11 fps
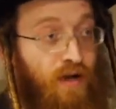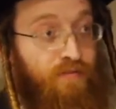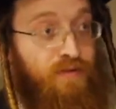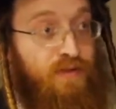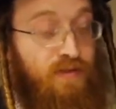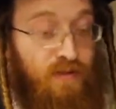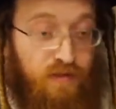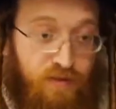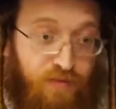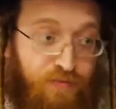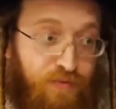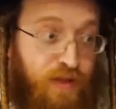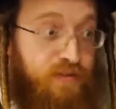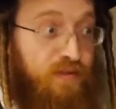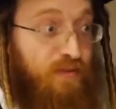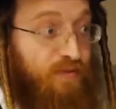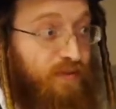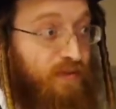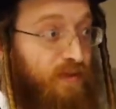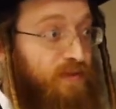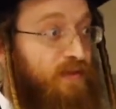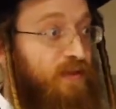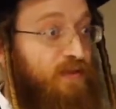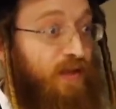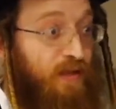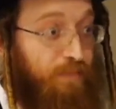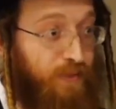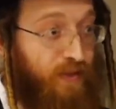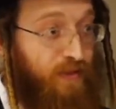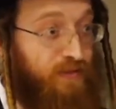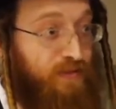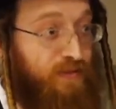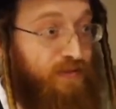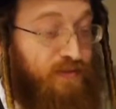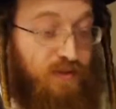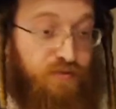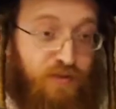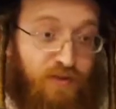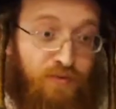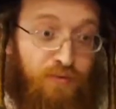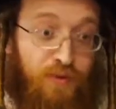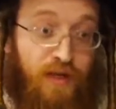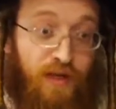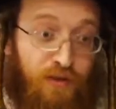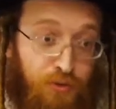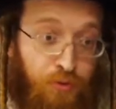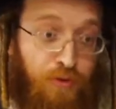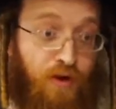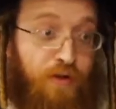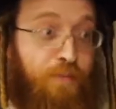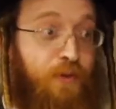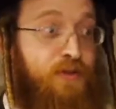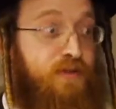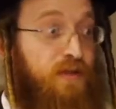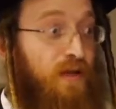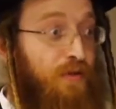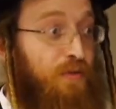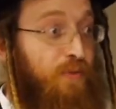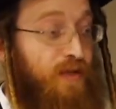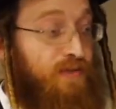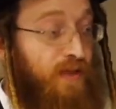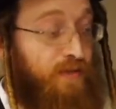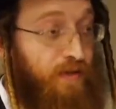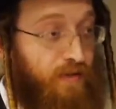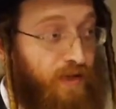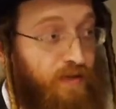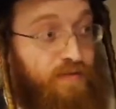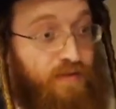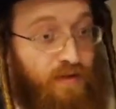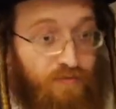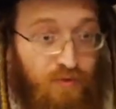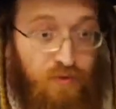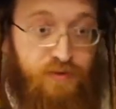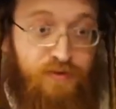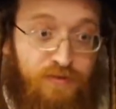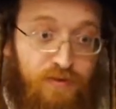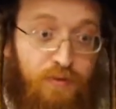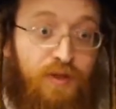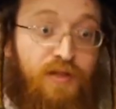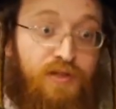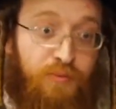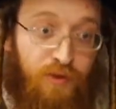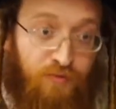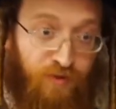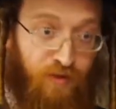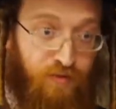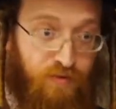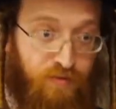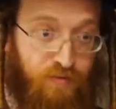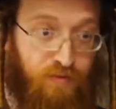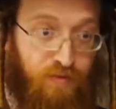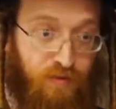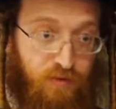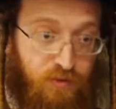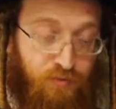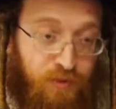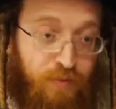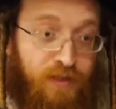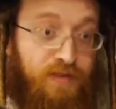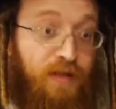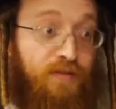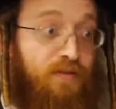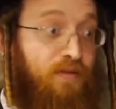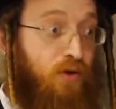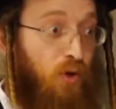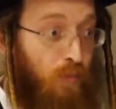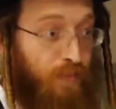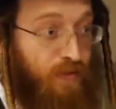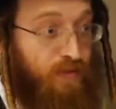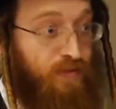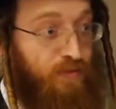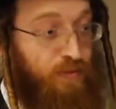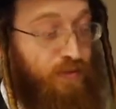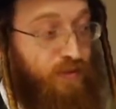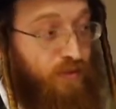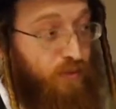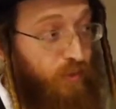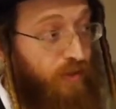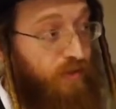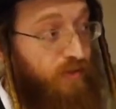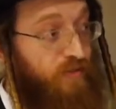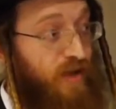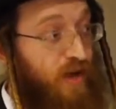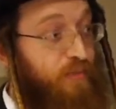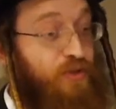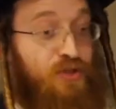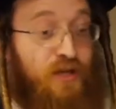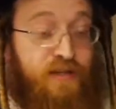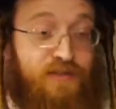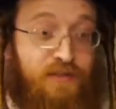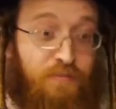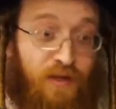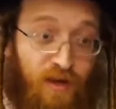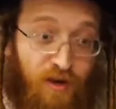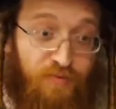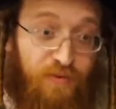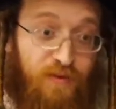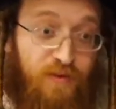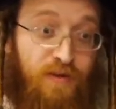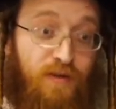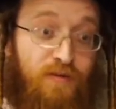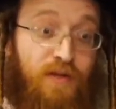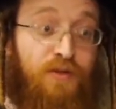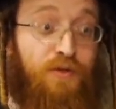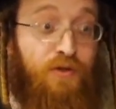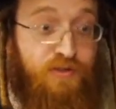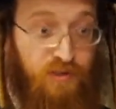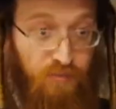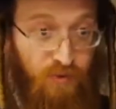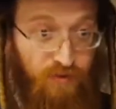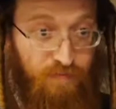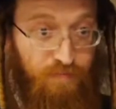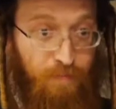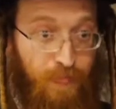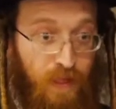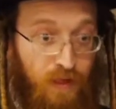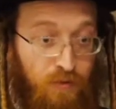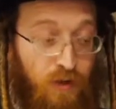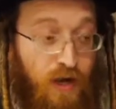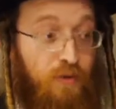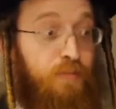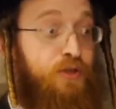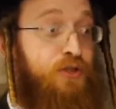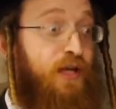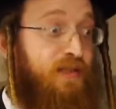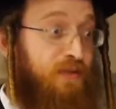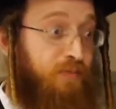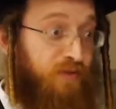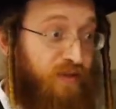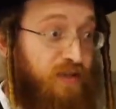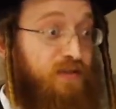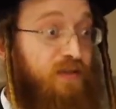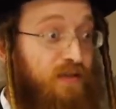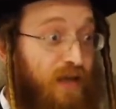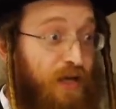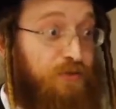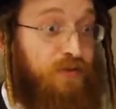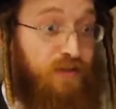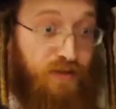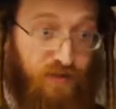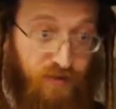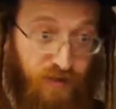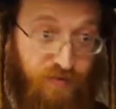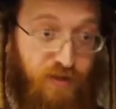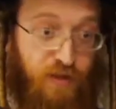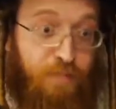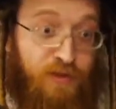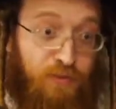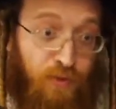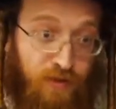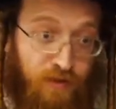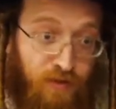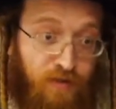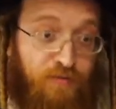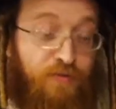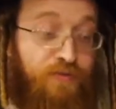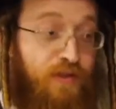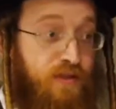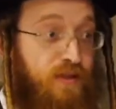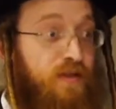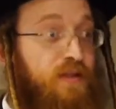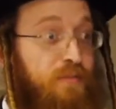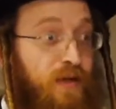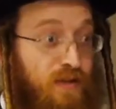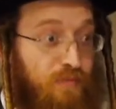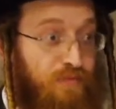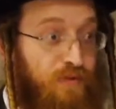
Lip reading: Obviously, if these things are not in place, if the relating to the other person in a healthy way is not there yet, then of course a relationship could fail. So if somebody's not open or aware of how much he has to be careful not to hurt someone, or how much he has to be invested in actually giving the other person what they need, fulfilling their needs, making them